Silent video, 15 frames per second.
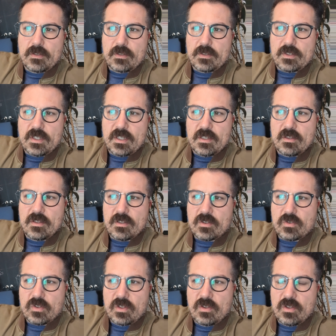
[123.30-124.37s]
You see, in
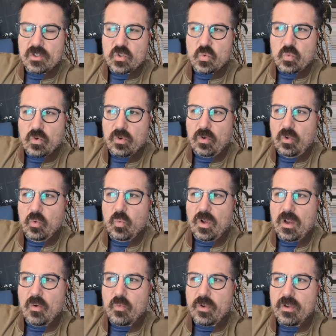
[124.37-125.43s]
this world,
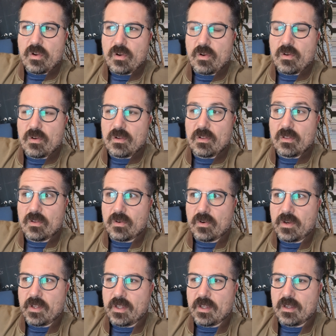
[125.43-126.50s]
while we are
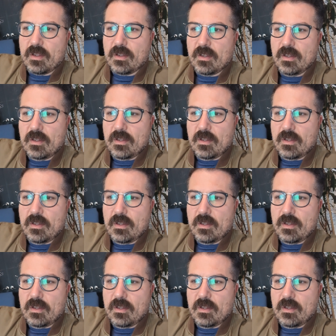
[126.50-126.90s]
learning,